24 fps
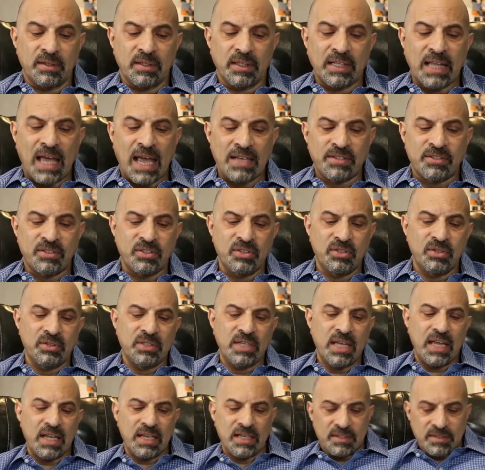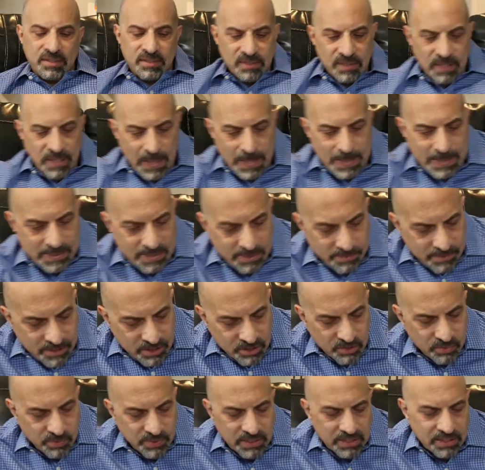In the last 2 days, come here,
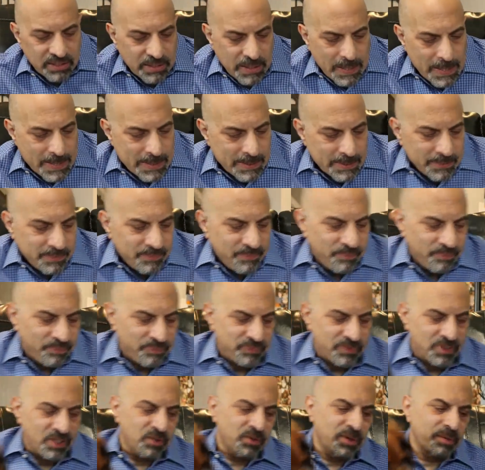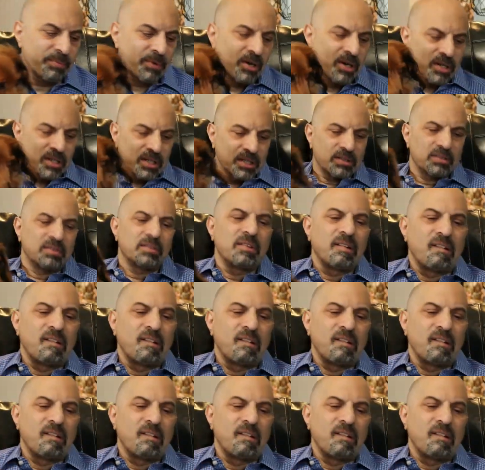sweetie, quit barking.